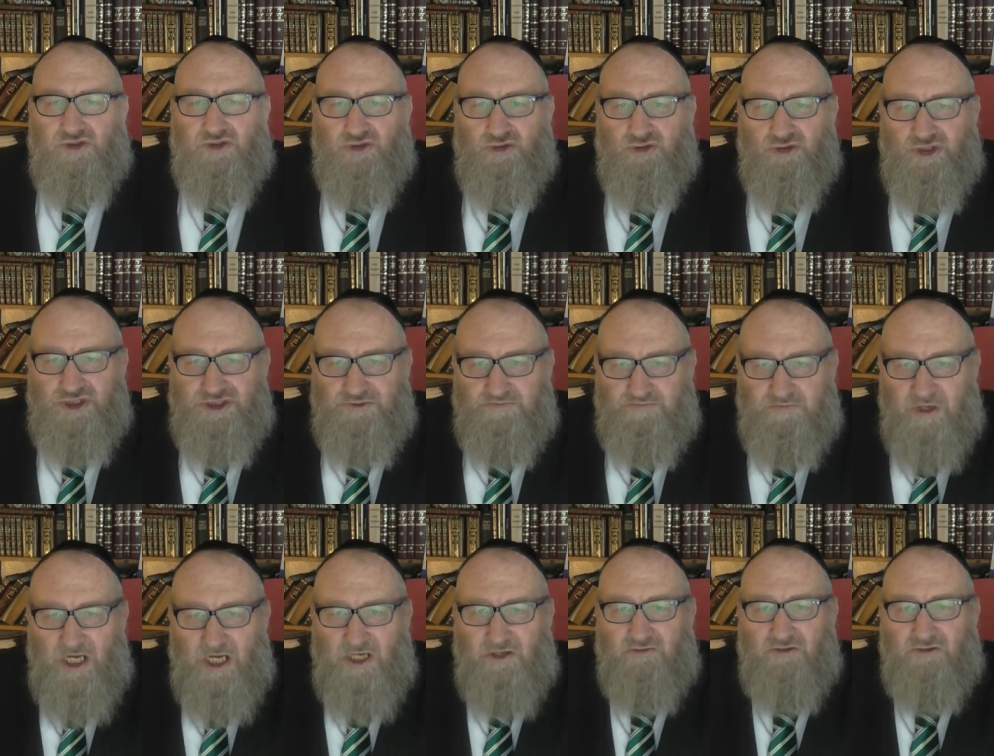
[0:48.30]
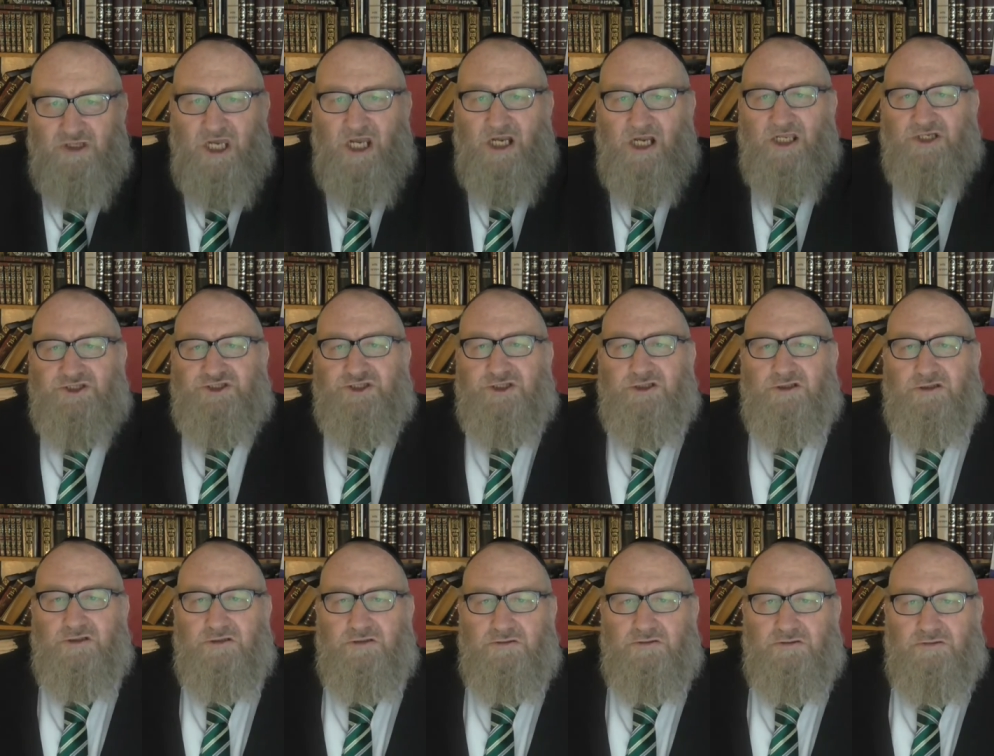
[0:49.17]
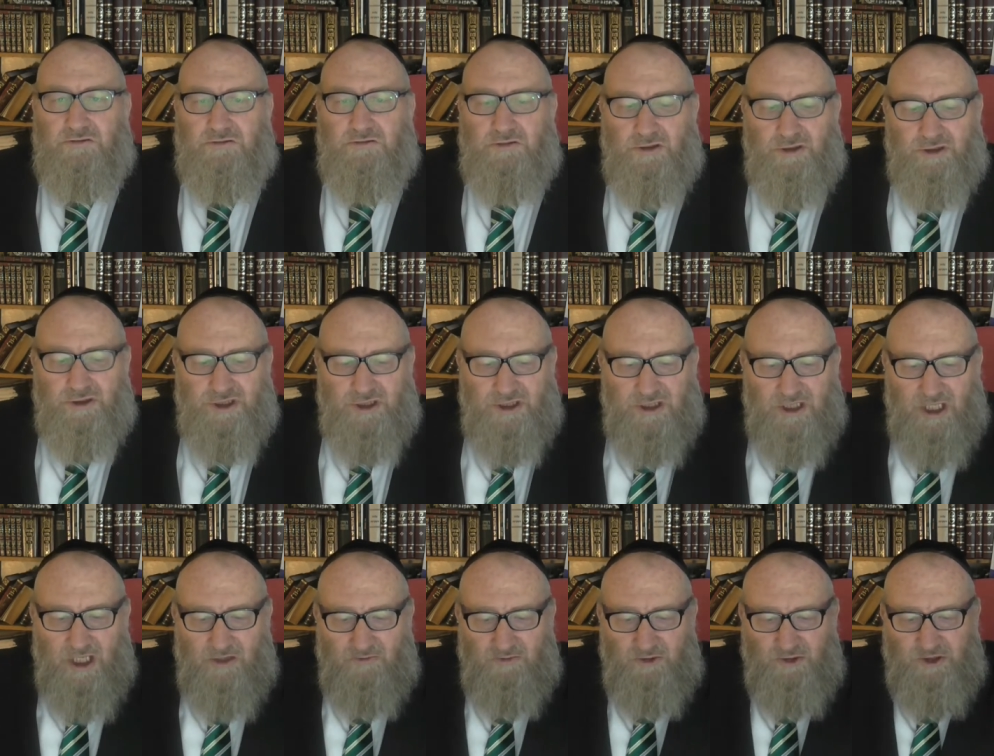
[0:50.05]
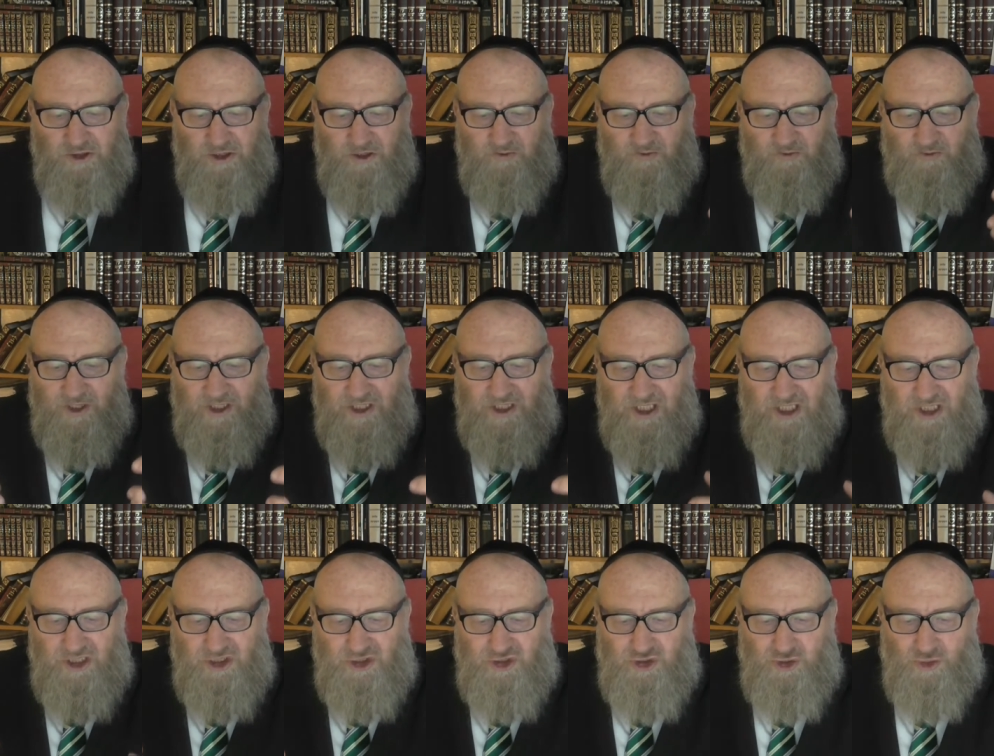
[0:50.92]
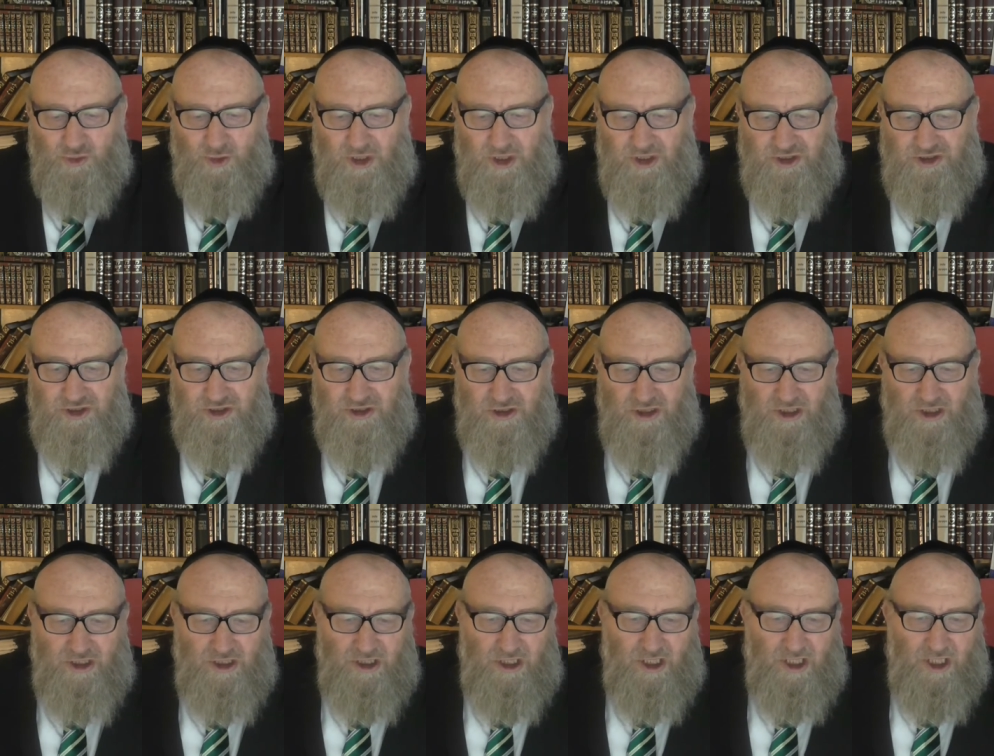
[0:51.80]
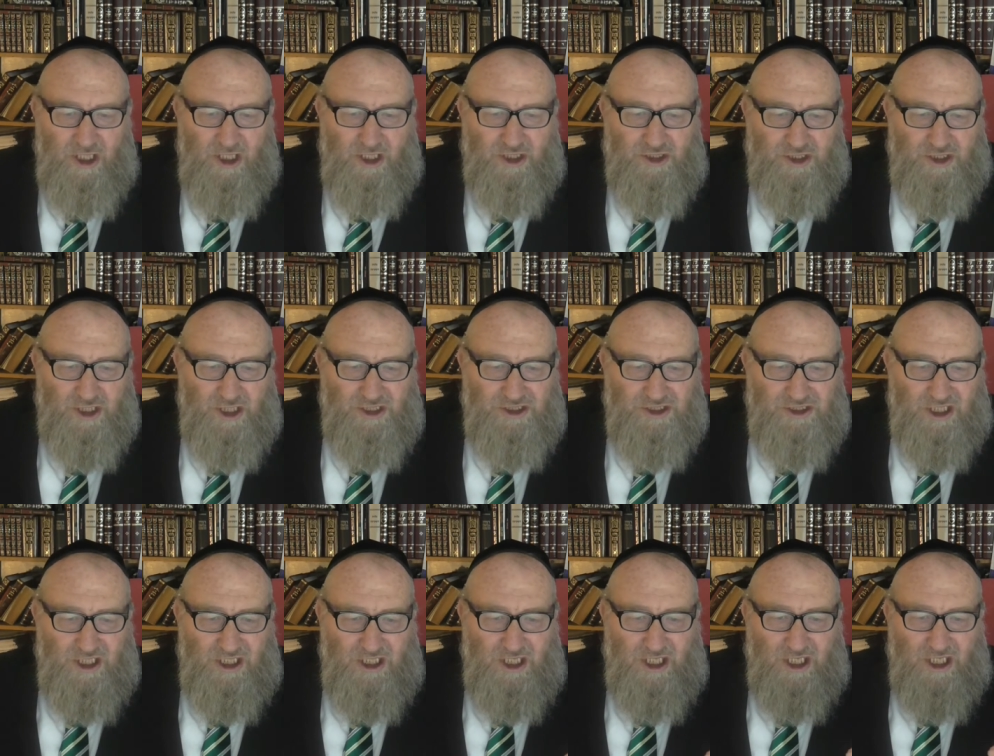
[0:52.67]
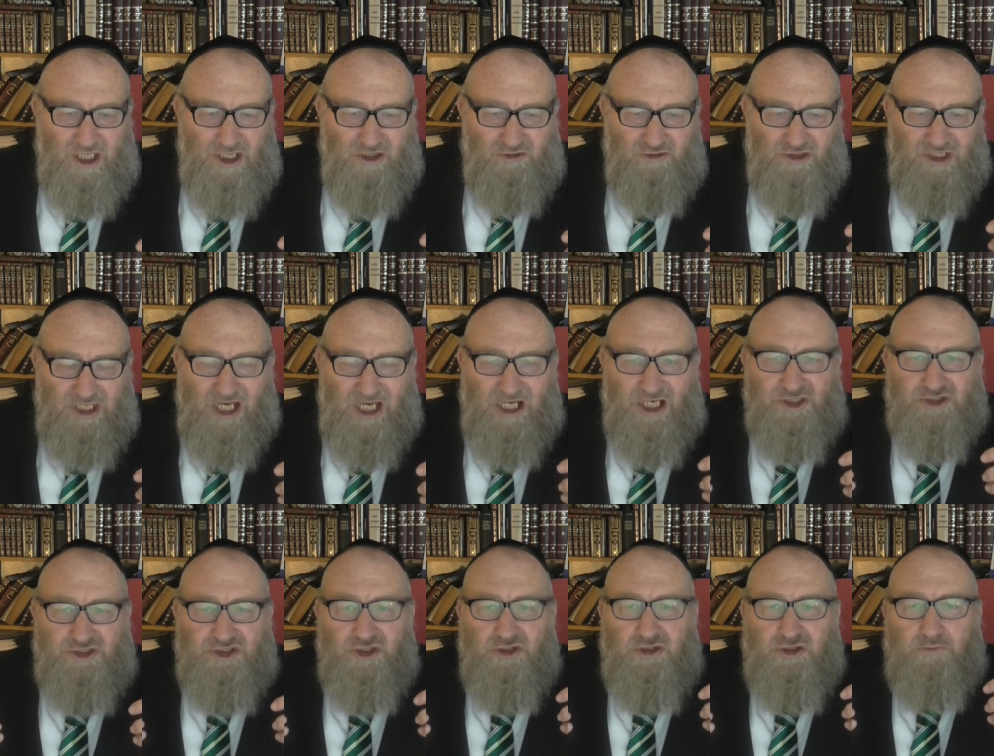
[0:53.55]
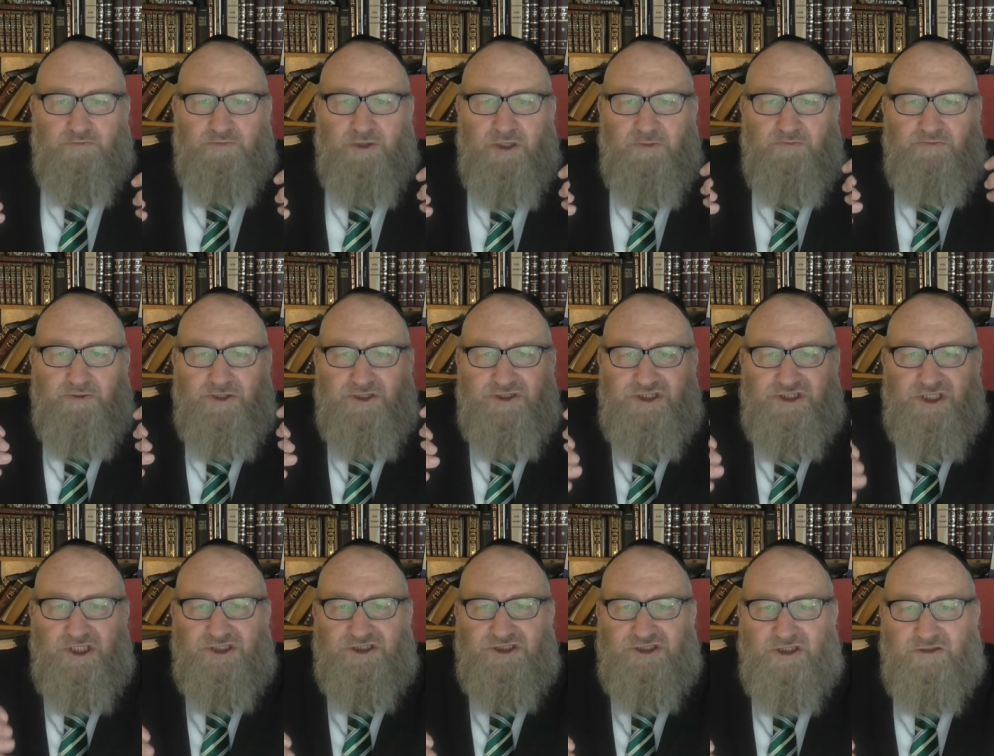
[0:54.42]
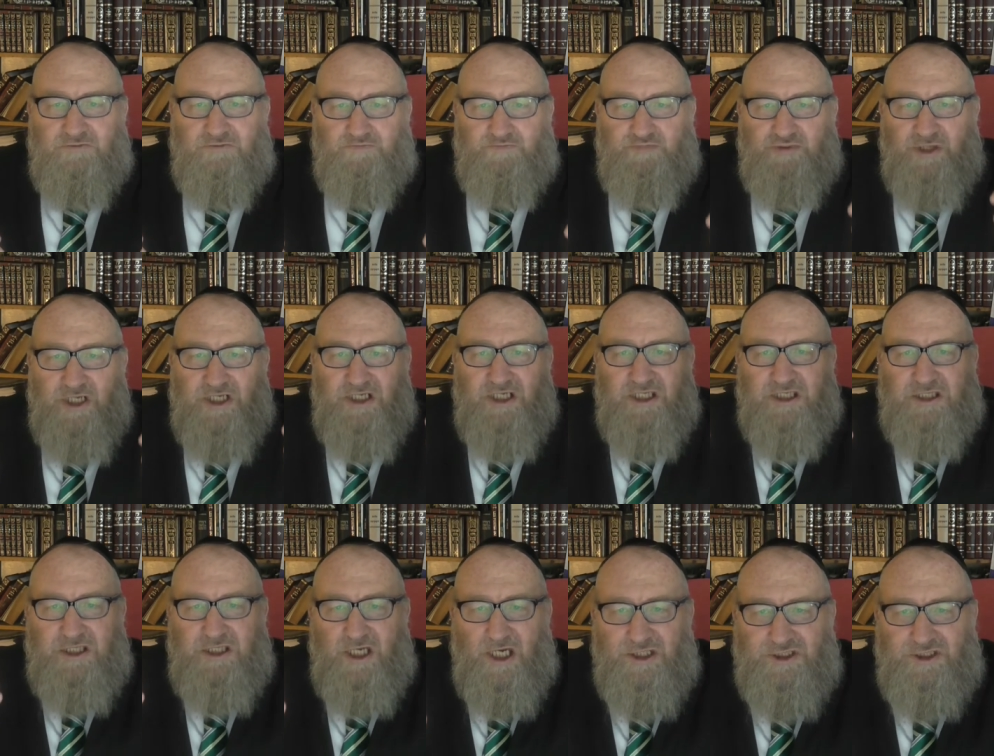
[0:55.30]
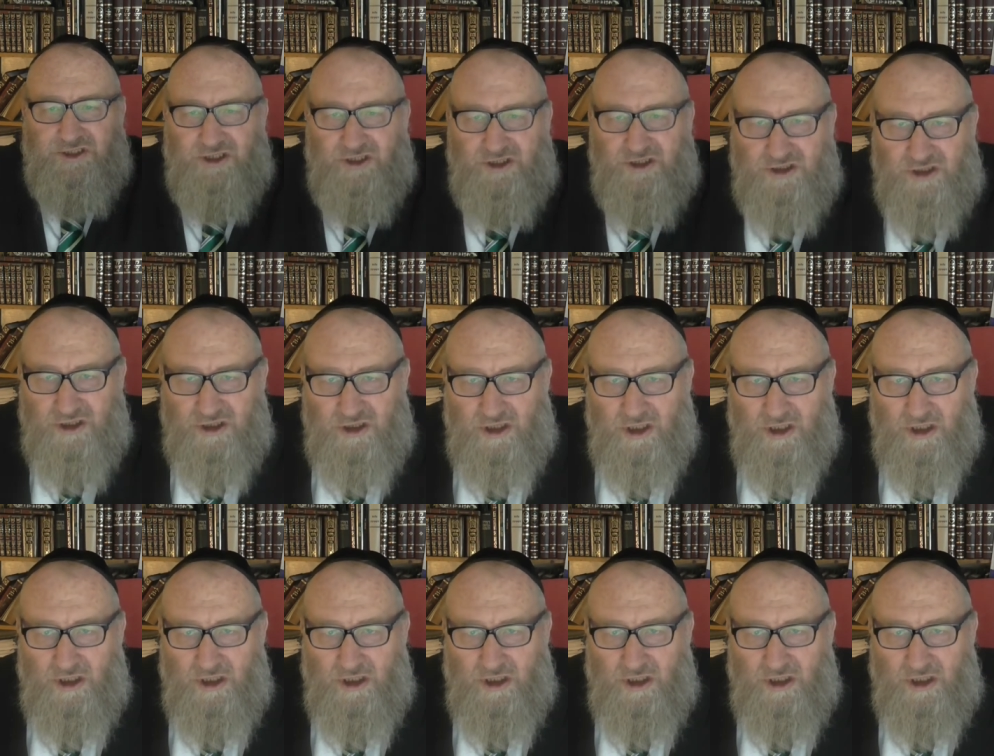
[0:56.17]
to explain reality, that everything fit into it, that uh, reality could be predicted, predicated